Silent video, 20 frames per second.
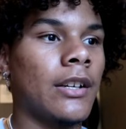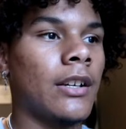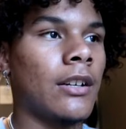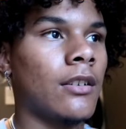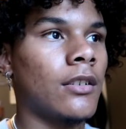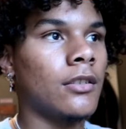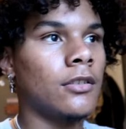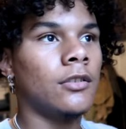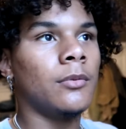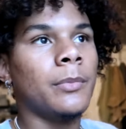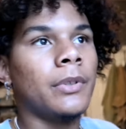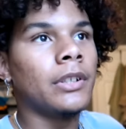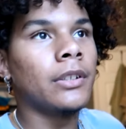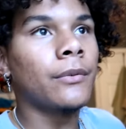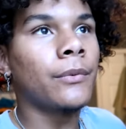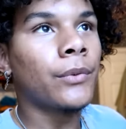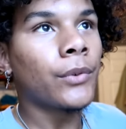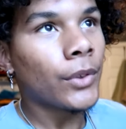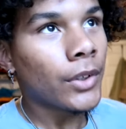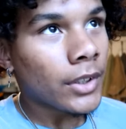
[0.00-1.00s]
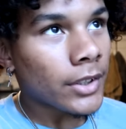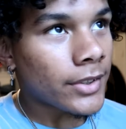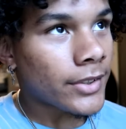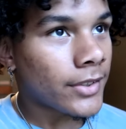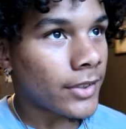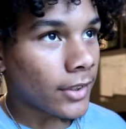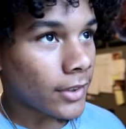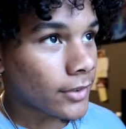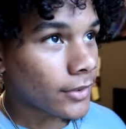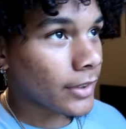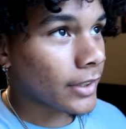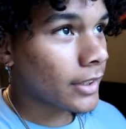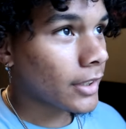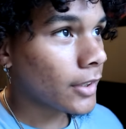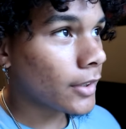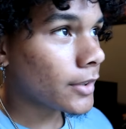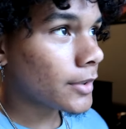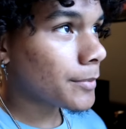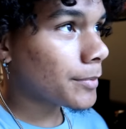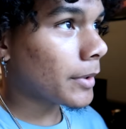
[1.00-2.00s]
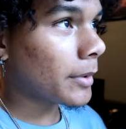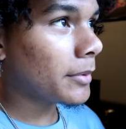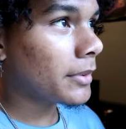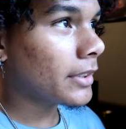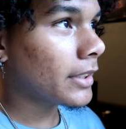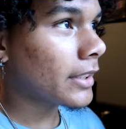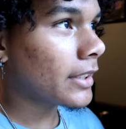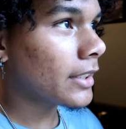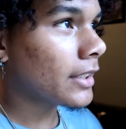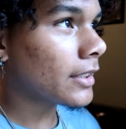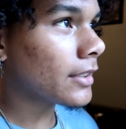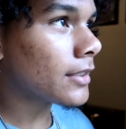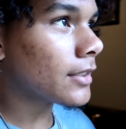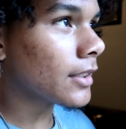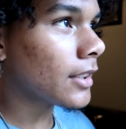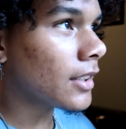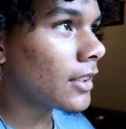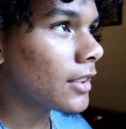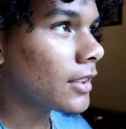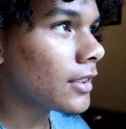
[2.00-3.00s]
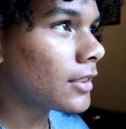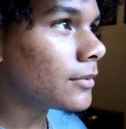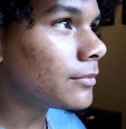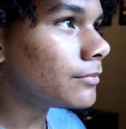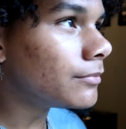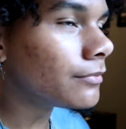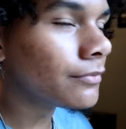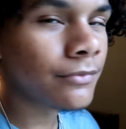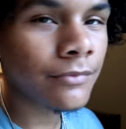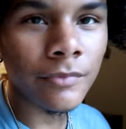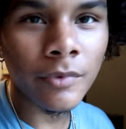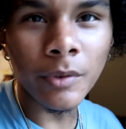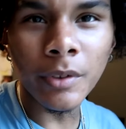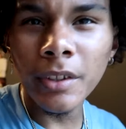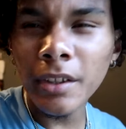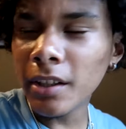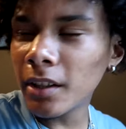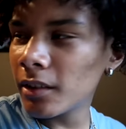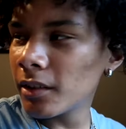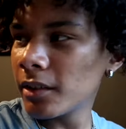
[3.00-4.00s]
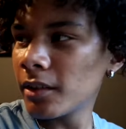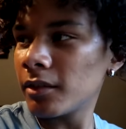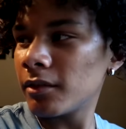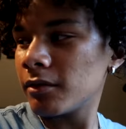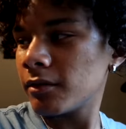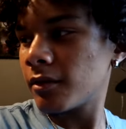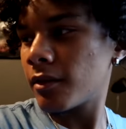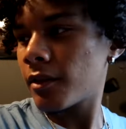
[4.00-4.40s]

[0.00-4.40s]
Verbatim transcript: I don't know, man. Florida sucks right now. It's probably, I think it's, um, what do you call it?